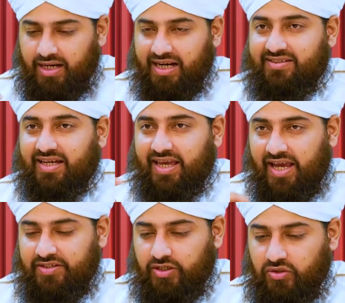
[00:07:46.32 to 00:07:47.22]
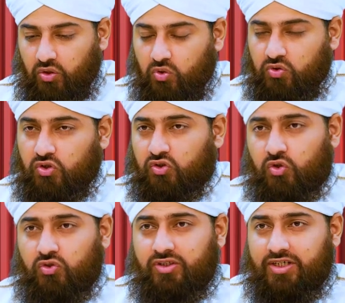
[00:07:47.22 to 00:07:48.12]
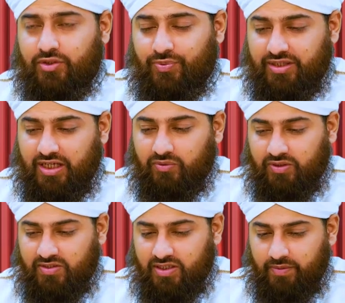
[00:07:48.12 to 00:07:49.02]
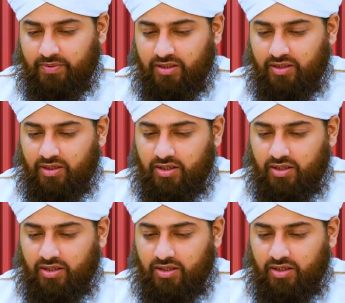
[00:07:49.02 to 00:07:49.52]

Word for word: As I hated those associated with Dawat-e-Islami